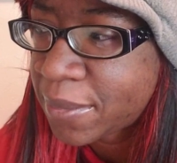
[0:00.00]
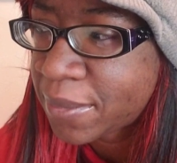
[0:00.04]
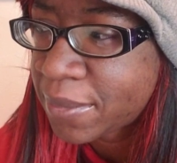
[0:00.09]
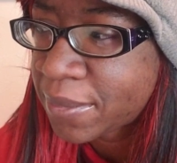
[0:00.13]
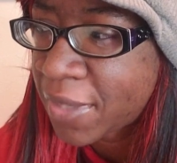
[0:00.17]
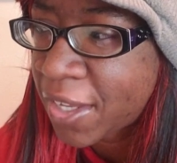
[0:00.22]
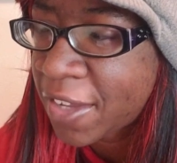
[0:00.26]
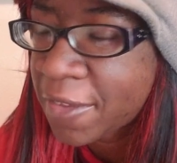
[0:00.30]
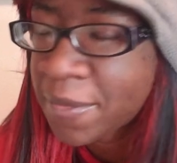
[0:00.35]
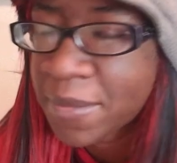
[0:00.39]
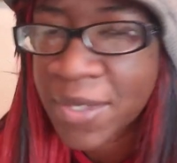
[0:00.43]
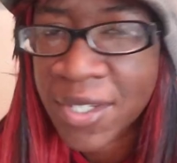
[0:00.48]

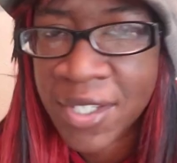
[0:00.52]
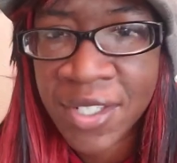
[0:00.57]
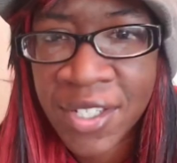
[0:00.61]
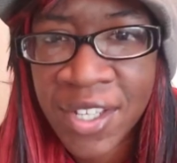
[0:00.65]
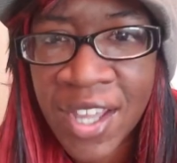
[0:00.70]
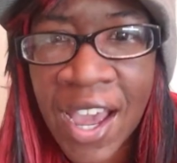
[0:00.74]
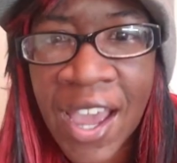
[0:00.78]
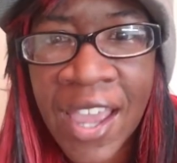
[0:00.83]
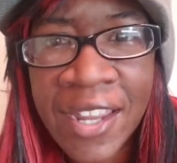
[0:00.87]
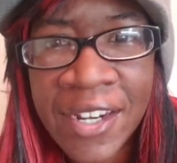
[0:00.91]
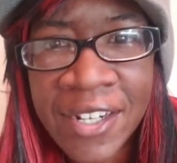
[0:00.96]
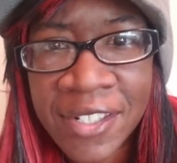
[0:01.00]
have been
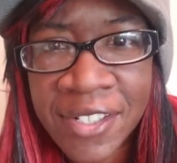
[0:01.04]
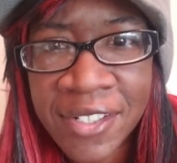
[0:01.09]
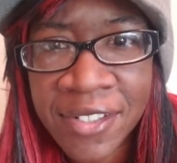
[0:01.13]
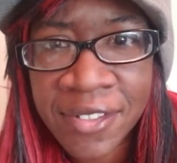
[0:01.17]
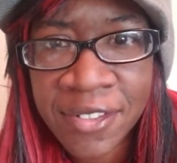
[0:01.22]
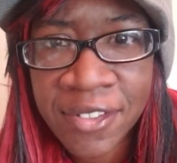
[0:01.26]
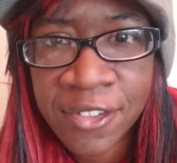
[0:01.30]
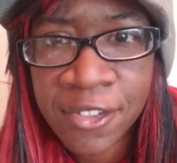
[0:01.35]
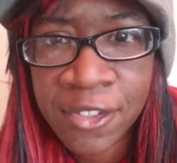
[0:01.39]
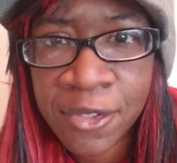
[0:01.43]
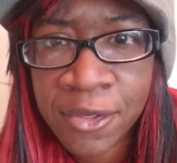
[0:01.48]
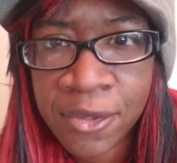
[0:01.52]
guided
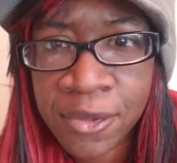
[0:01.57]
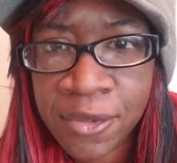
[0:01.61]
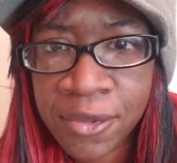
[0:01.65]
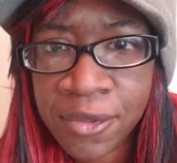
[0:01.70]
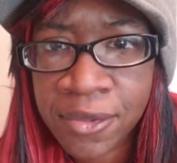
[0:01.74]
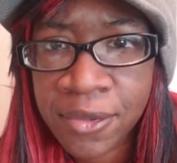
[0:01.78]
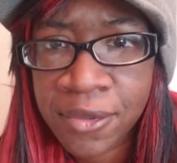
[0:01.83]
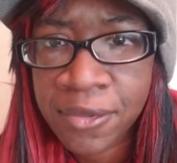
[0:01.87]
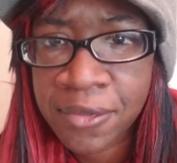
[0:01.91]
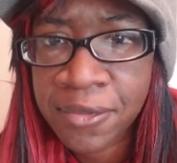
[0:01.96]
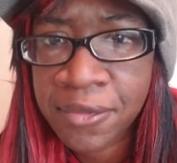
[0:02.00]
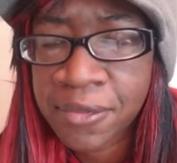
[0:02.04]

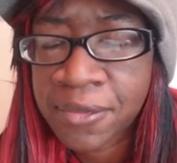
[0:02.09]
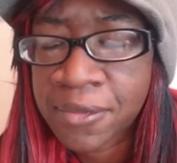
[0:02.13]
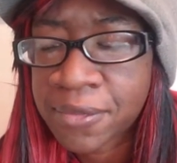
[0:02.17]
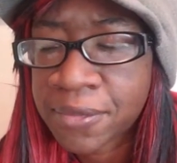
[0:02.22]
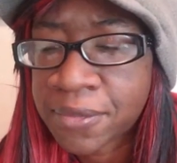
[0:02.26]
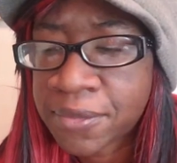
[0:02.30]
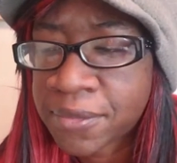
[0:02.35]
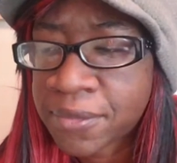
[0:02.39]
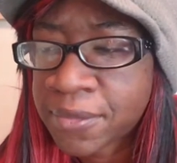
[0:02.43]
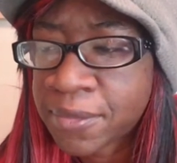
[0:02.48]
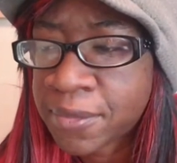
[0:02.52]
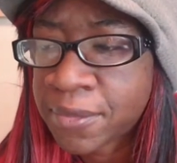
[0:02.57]
to
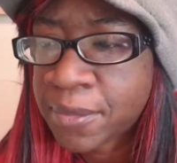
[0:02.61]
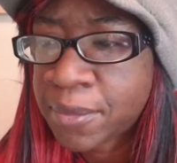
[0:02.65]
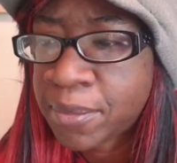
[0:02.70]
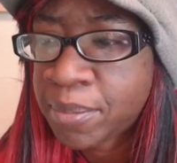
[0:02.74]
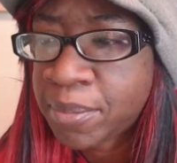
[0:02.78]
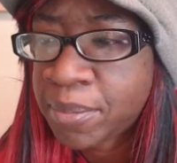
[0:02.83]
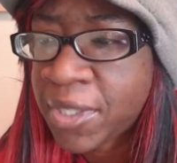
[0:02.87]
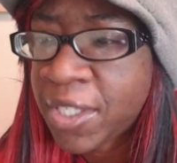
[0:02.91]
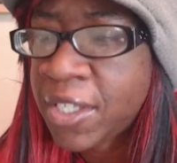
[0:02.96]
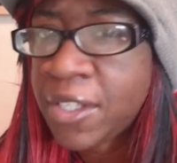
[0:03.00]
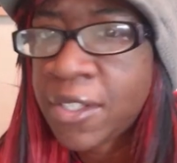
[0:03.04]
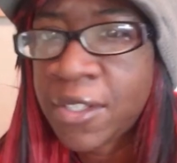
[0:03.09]

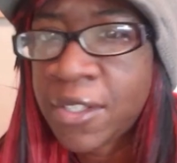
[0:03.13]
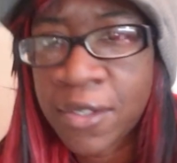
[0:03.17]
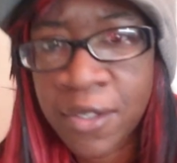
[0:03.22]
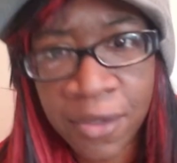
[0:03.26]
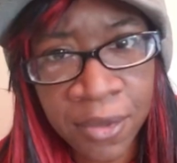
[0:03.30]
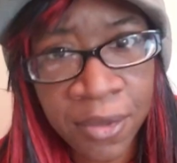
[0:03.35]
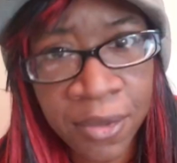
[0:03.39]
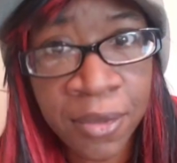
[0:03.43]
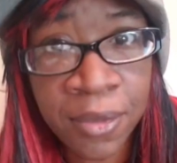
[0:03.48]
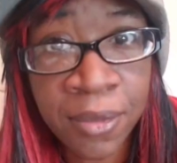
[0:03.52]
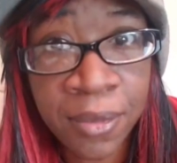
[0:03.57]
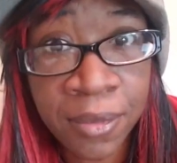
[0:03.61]
be
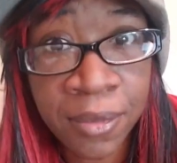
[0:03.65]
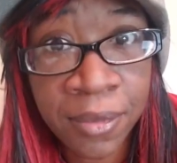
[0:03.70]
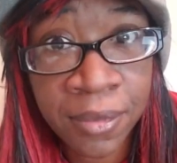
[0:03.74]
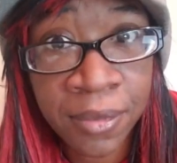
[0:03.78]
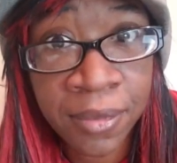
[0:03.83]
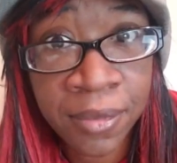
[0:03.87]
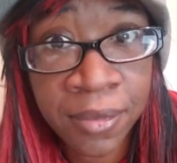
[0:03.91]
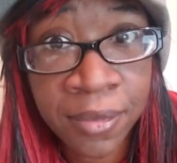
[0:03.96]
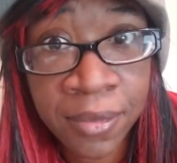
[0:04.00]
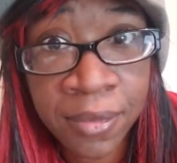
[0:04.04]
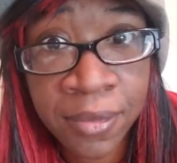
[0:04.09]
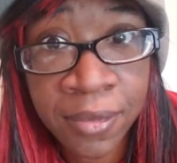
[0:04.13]
who
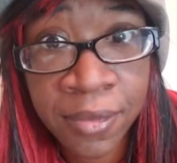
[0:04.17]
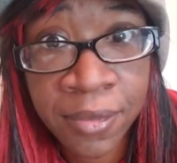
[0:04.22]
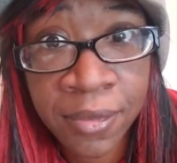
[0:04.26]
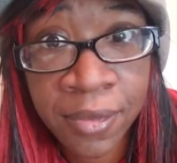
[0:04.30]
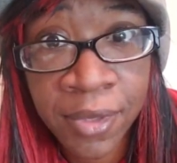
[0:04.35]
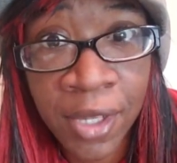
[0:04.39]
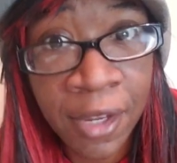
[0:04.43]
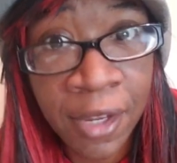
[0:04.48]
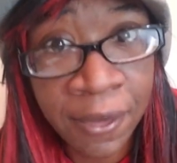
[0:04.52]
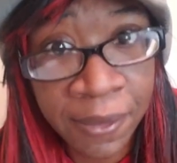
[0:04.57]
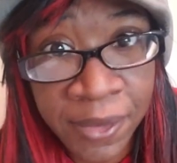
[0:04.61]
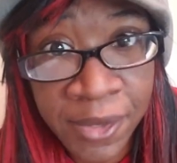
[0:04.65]

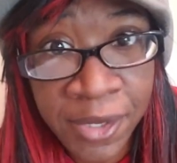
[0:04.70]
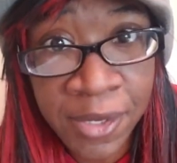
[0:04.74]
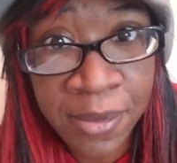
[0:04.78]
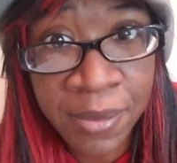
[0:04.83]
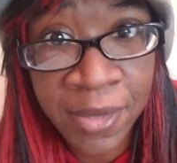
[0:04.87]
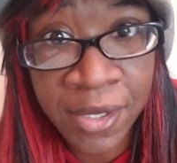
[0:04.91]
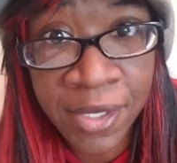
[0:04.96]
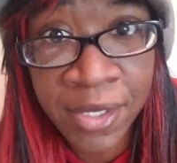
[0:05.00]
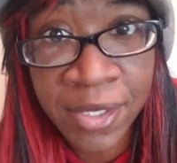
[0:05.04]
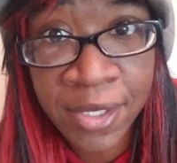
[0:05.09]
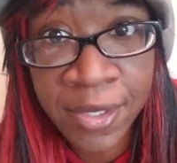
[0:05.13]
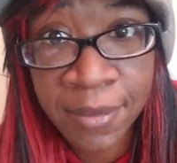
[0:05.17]
I was
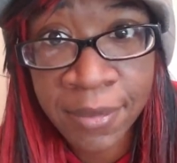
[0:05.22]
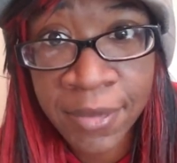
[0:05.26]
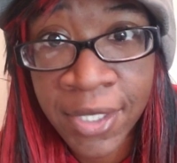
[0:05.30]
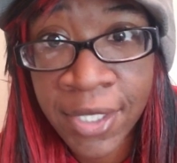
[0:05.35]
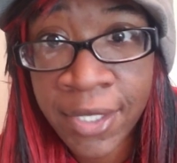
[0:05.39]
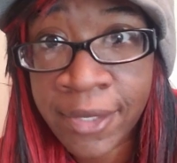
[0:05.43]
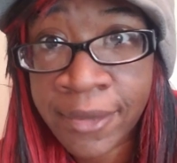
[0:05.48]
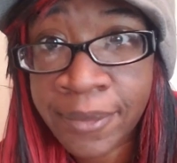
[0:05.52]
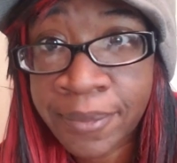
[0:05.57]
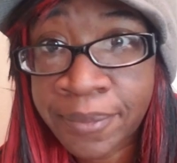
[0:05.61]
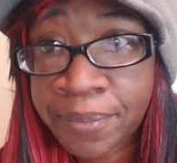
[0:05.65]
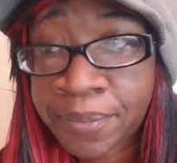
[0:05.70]
meant to be,